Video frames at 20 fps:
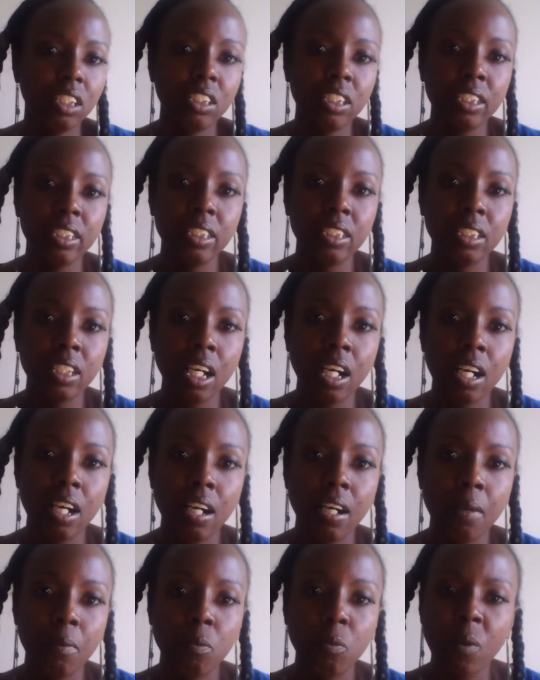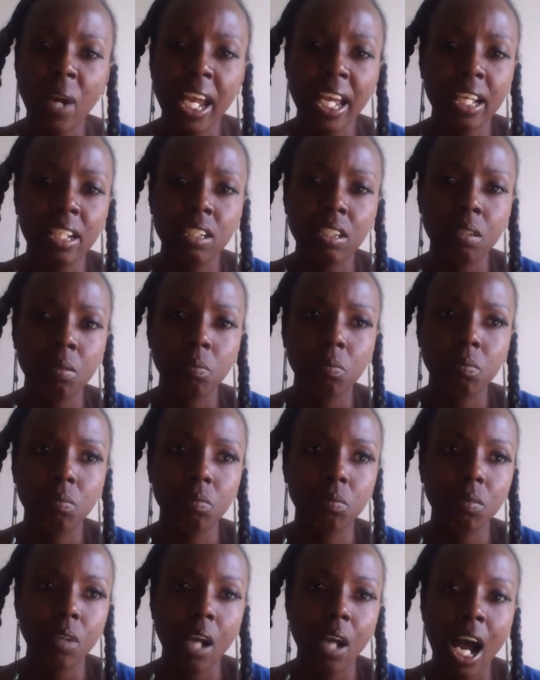Just random,
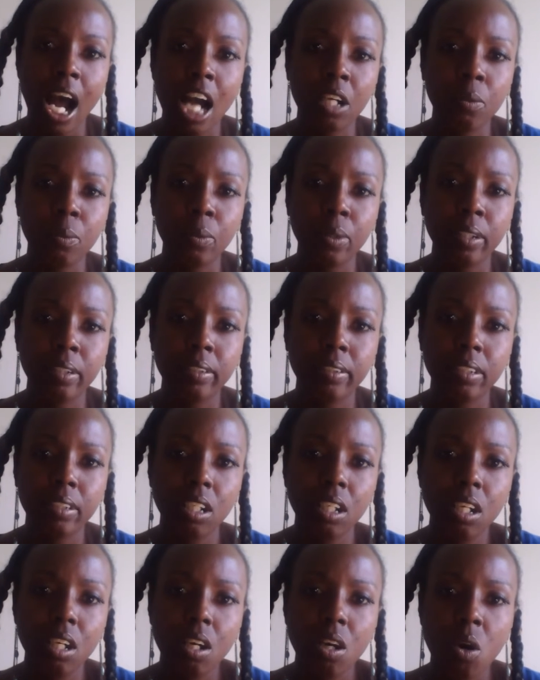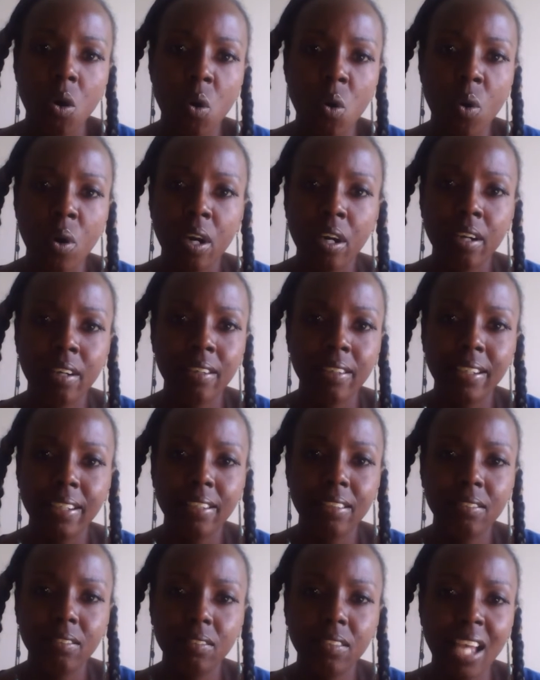awkward, or
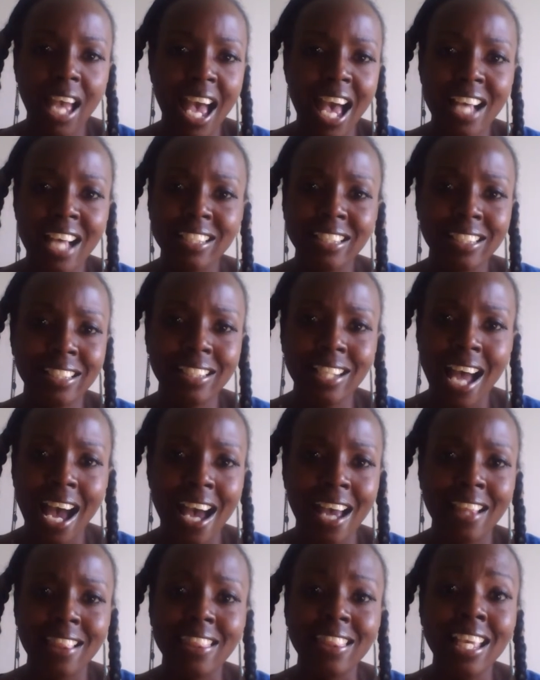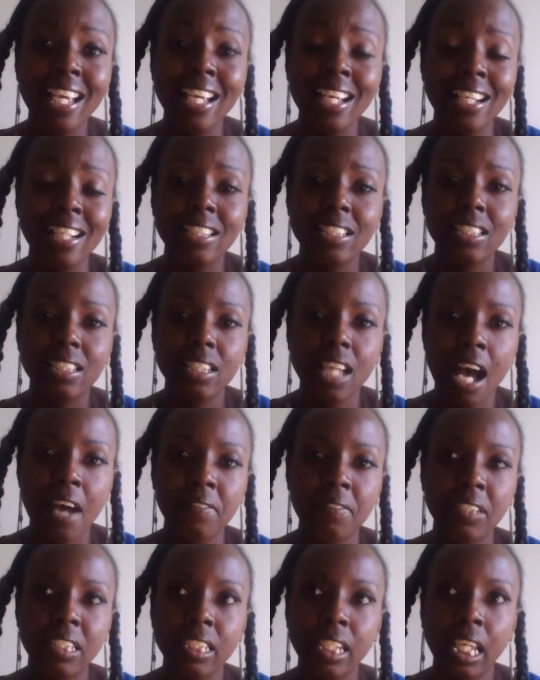asinine things
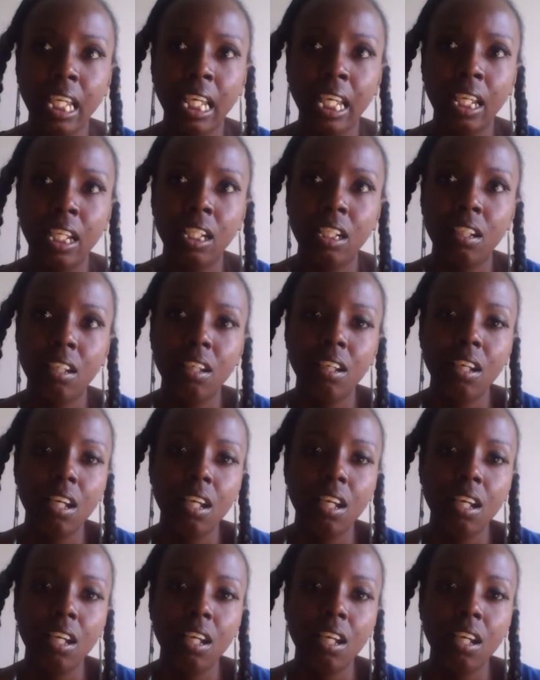I've seen,